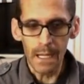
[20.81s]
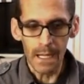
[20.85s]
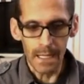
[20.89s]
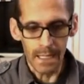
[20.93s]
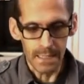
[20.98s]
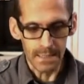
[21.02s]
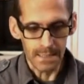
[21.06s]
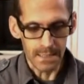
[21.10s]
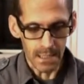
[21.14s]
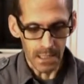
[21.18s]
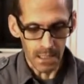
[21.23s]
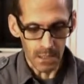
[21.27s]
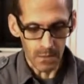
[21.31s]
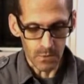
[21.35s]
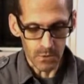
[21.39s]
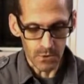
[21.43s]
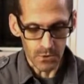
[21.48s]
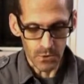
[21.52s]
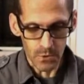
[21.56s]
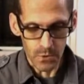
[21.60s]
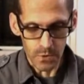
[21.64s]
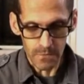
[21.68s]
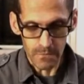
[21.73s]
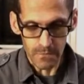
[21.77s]
as I
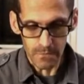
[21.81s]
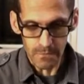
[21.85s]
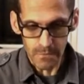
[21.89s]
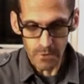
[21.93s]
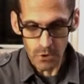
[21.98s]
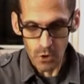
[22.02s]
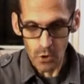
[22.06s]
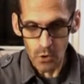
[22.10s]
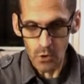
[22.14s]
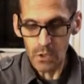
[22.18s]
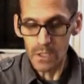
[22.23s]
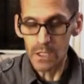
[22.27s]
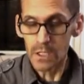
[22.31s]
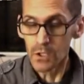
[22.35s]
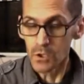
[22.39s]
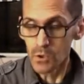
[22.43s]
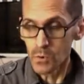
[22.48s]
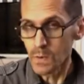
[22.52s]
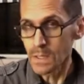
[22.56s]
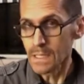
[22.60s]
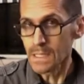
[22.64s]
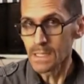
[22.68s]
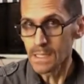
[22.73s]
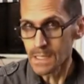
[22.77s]
was sort of learning
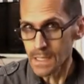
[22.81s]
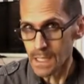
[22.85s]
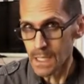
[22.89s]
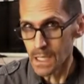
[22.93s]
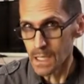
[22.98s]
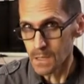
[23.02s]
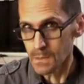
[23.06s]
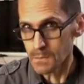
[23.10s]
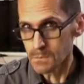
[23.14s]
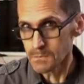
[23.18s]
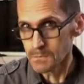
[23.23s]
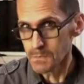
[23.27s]
to eat again